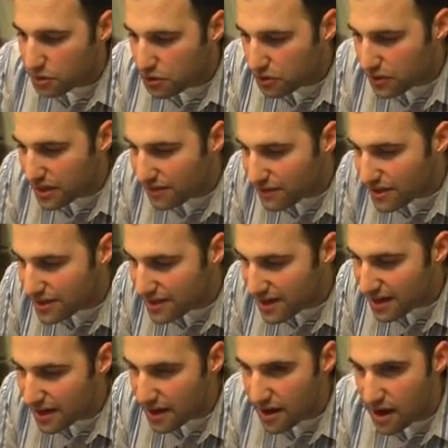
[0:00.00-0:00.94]
But you can even
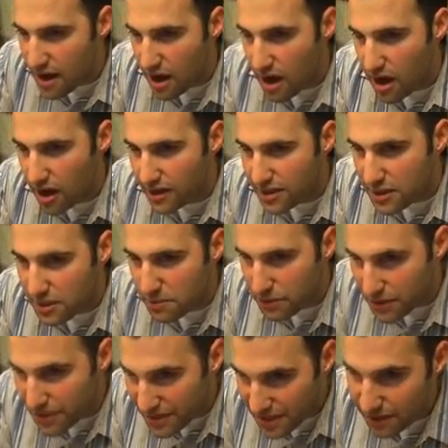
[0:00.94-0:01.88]
take a
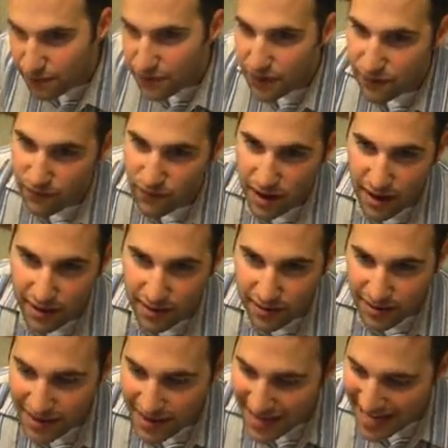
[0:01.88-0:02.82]
specific
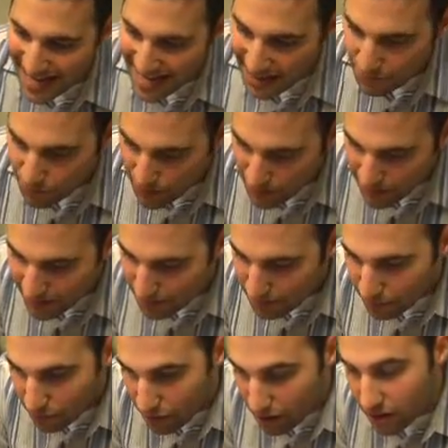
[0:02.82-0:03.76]
file, and within a
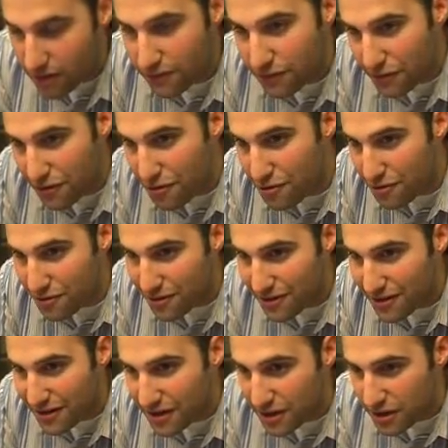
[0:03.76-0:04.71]
block of code,
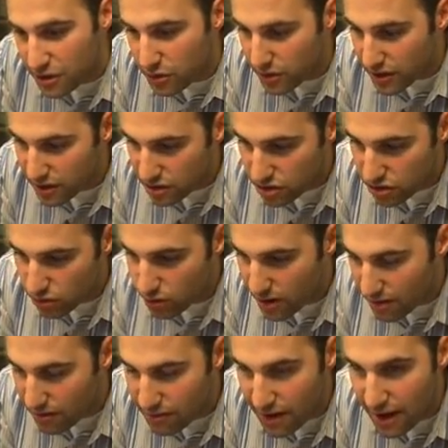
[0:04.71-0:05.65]
you can
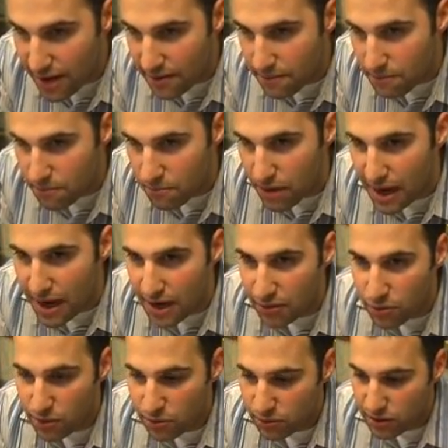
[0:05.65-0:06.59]
surround that
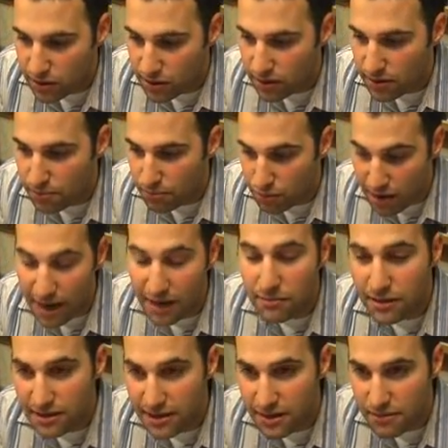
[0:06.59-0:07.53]
by what we call a
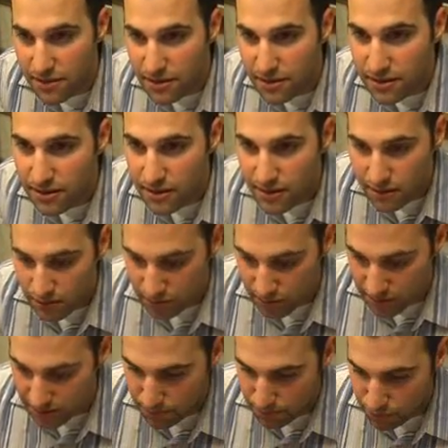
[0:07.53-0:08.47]
pragma statement,
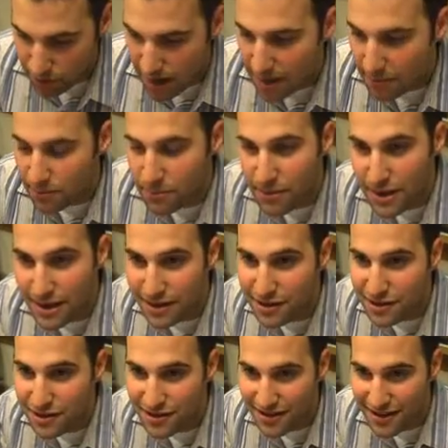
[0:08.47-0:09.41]
which is pragma
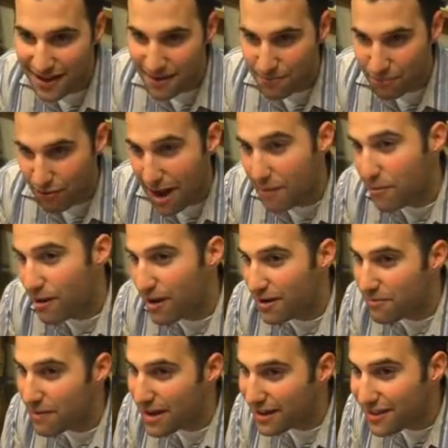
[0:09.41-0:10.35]
managed and pragma
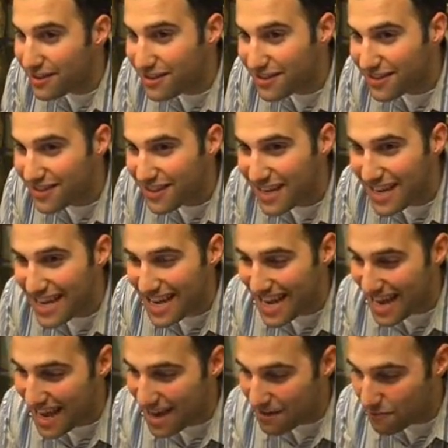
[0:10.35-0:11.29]
unmanaged.
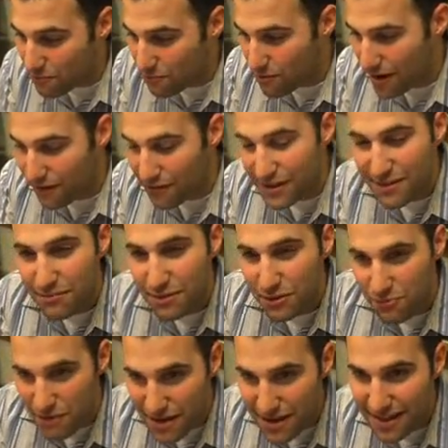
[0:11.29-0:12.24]
And whatever's in
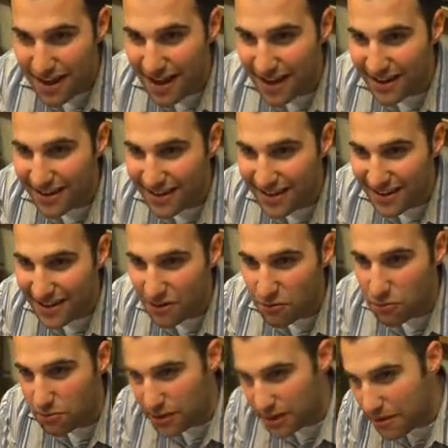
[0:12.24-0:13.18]
between that
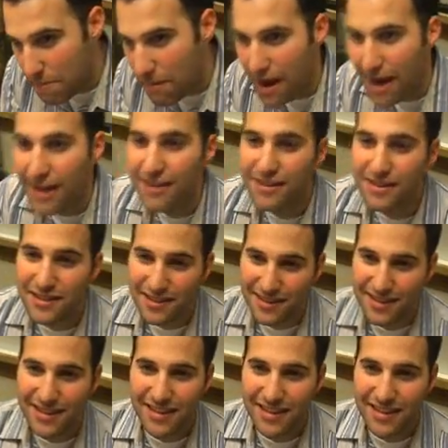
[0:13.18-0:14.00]
will be compiled